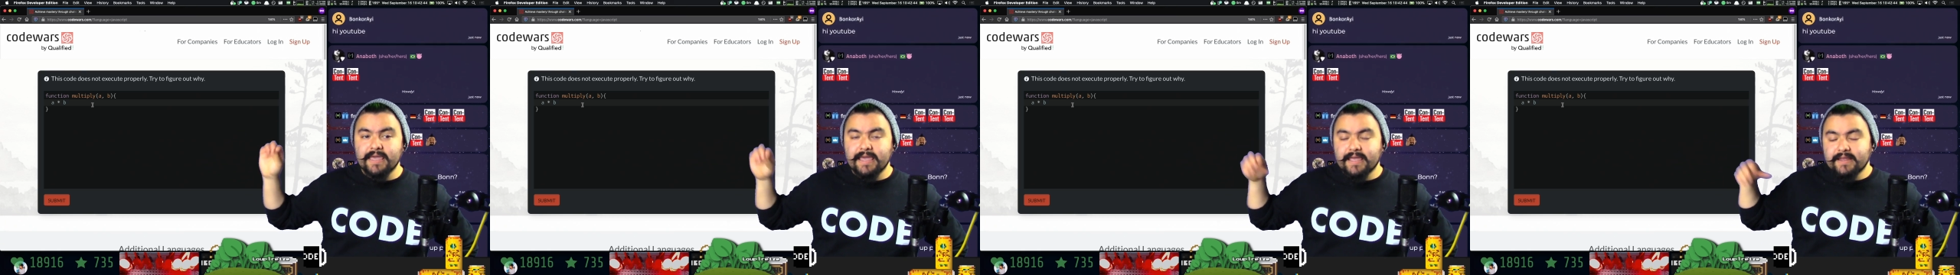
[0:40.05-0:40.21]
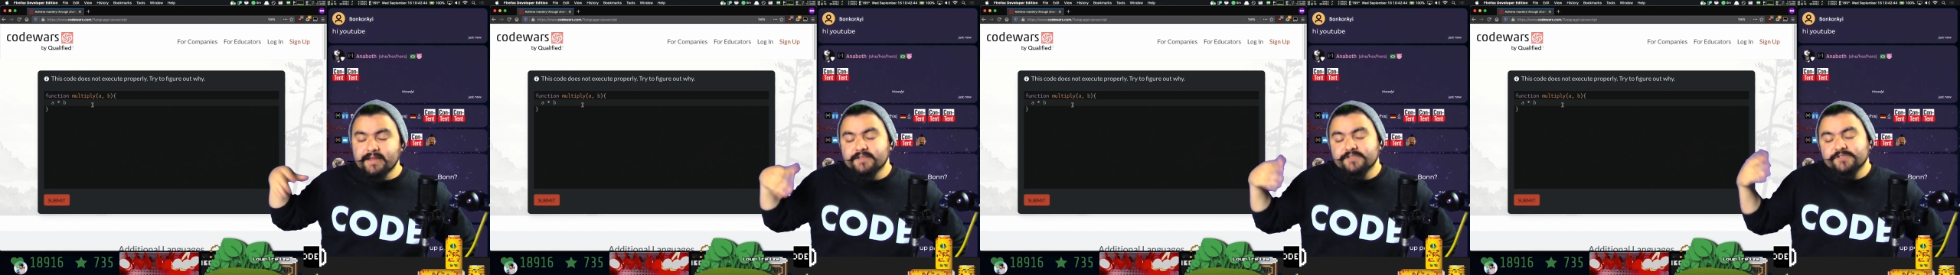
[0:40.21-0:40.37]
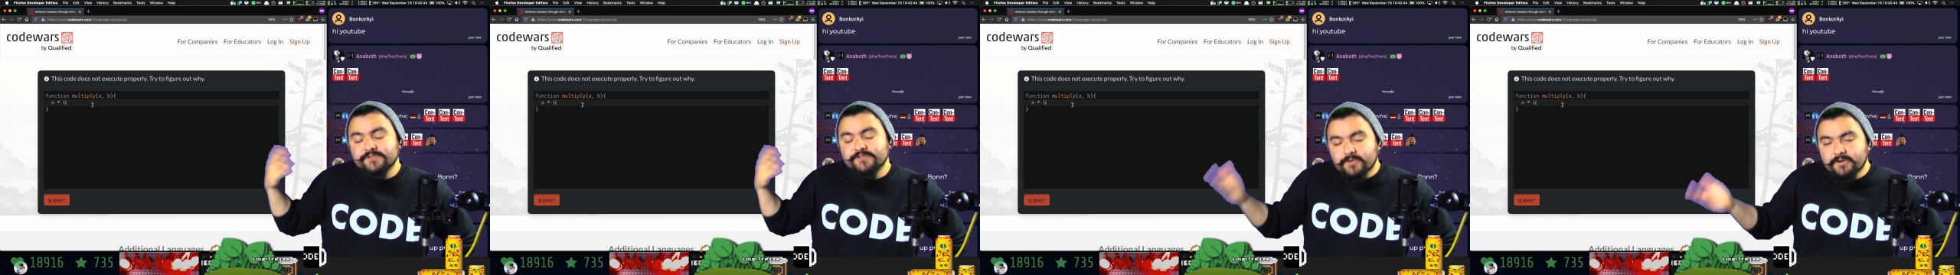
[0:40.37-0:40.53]

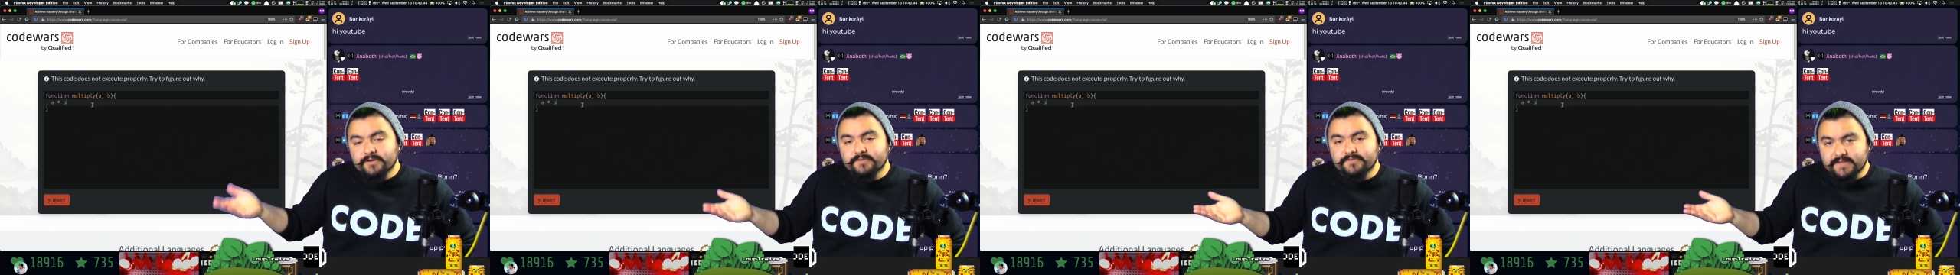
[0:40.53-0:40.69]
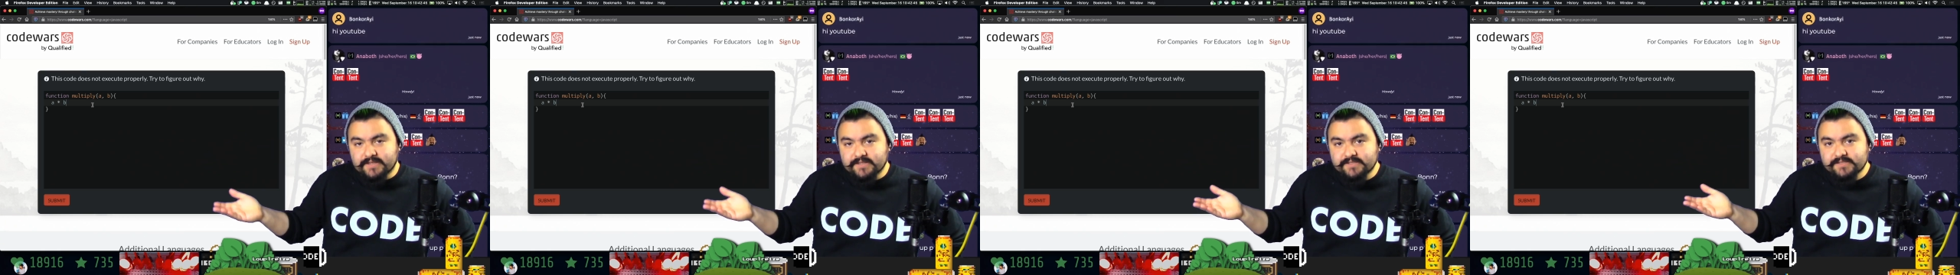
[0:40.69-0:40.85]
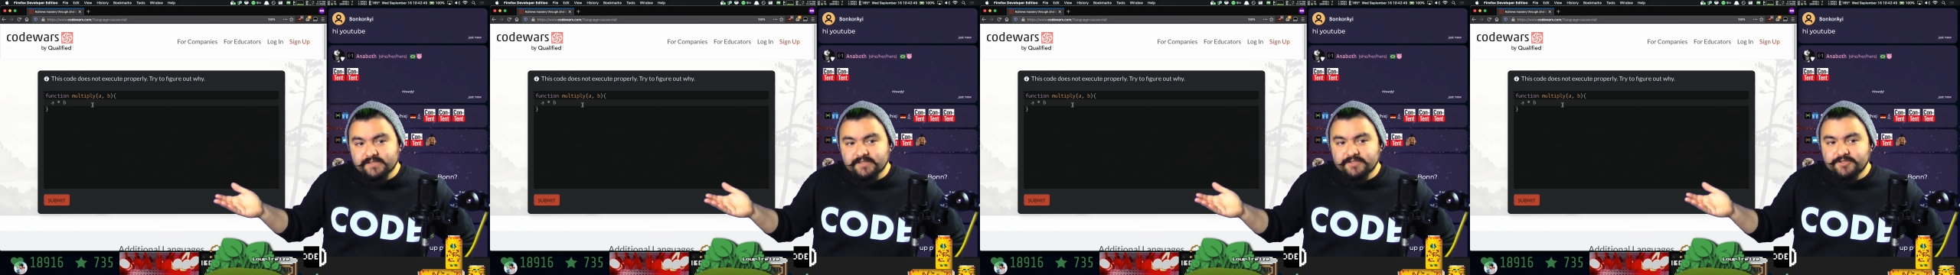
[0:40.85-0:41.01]
And it sort of
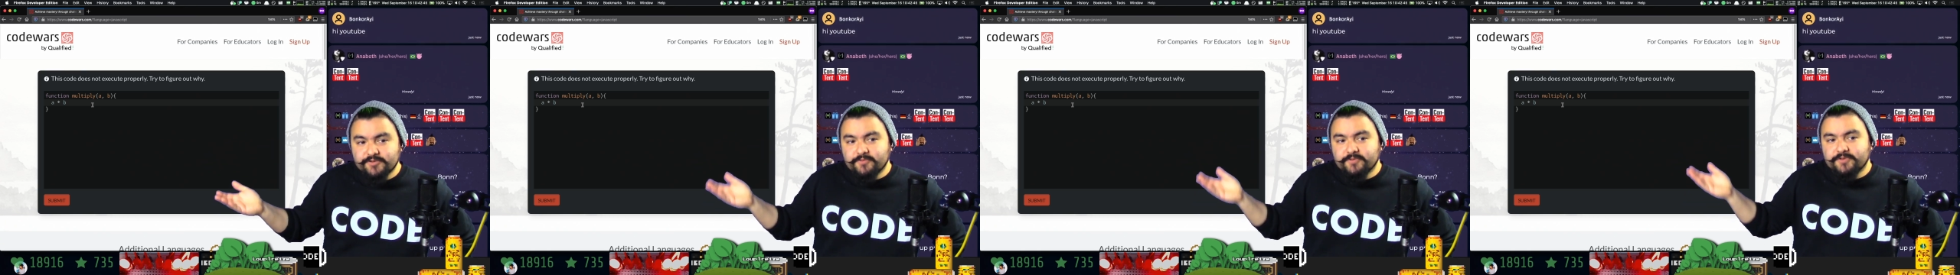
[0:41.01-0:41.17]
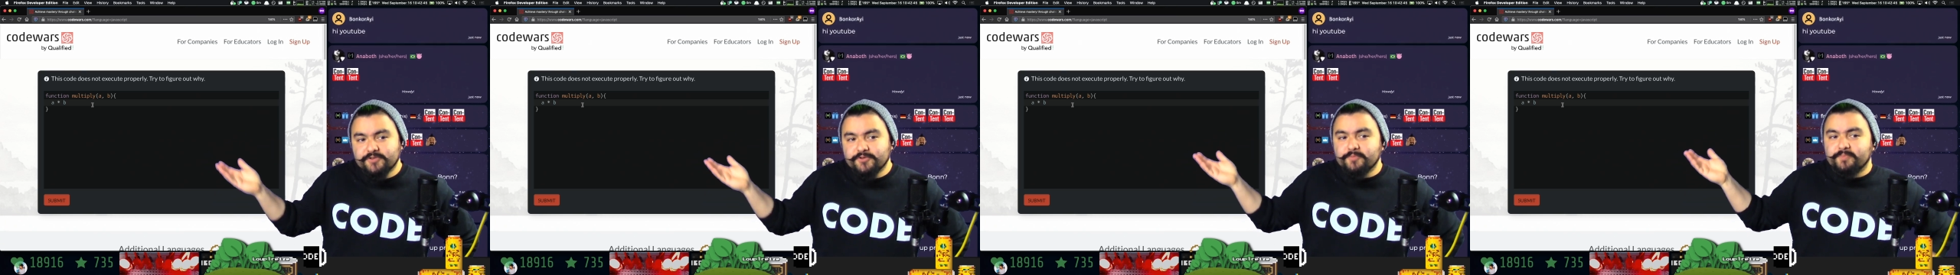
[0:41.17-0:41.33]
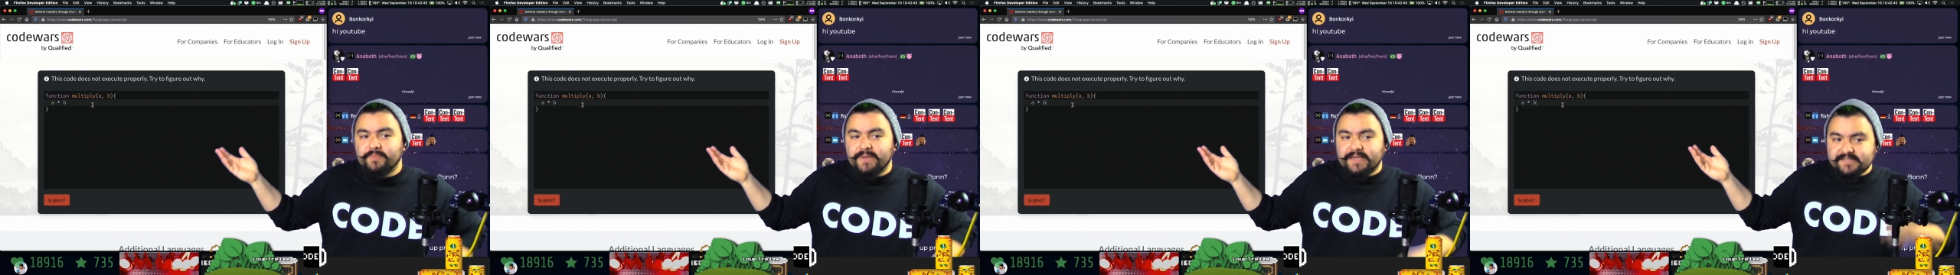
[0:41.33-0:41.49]
is. You
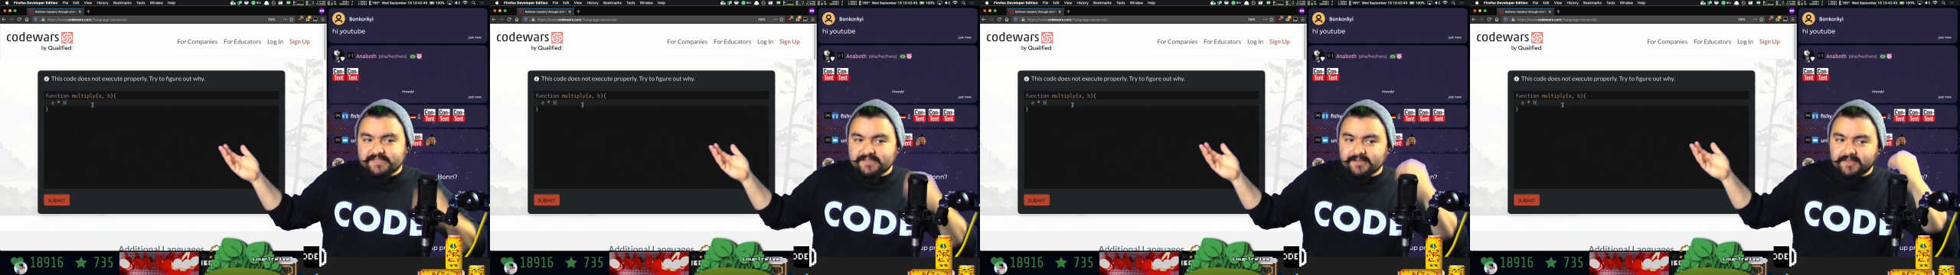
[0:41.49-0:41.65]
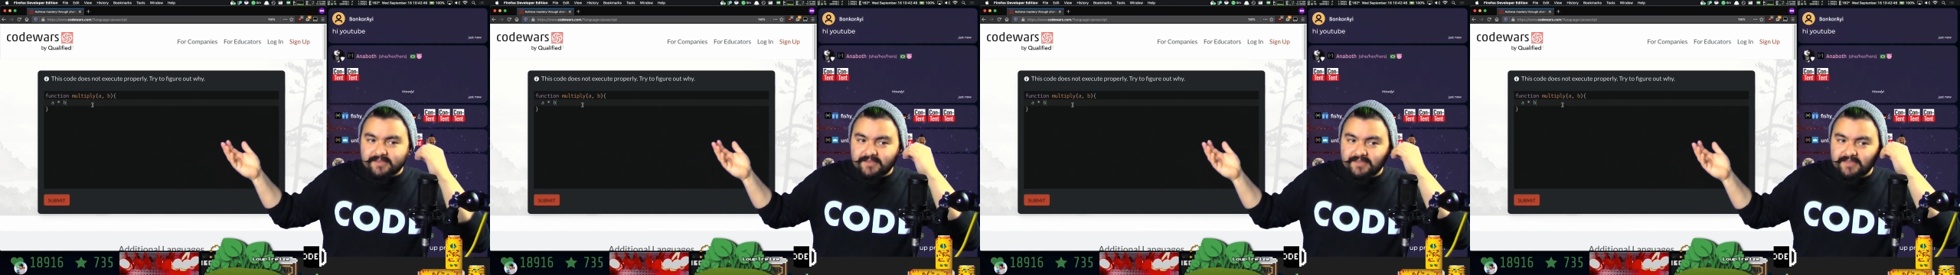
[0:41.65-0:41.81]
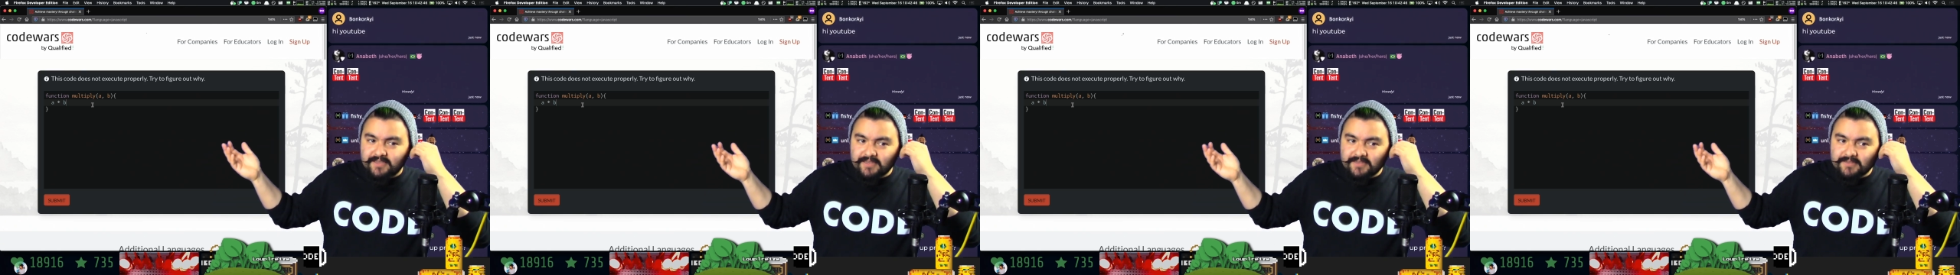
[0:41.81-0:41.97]
you
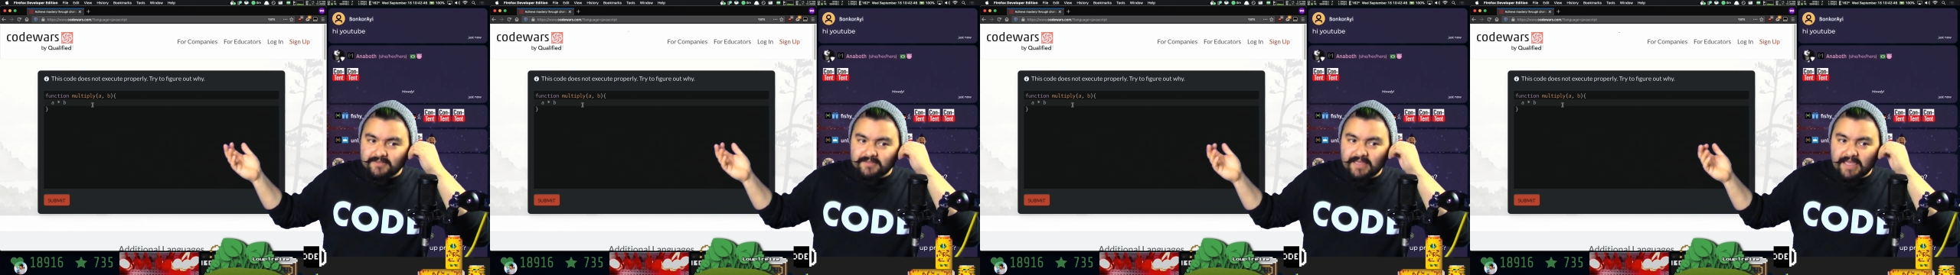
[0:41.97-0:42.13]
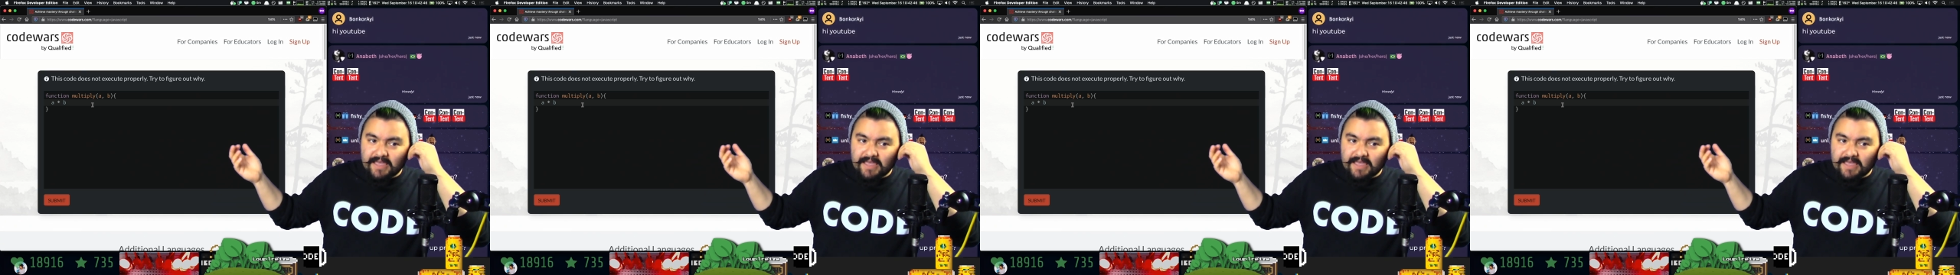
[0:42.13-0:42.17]
basically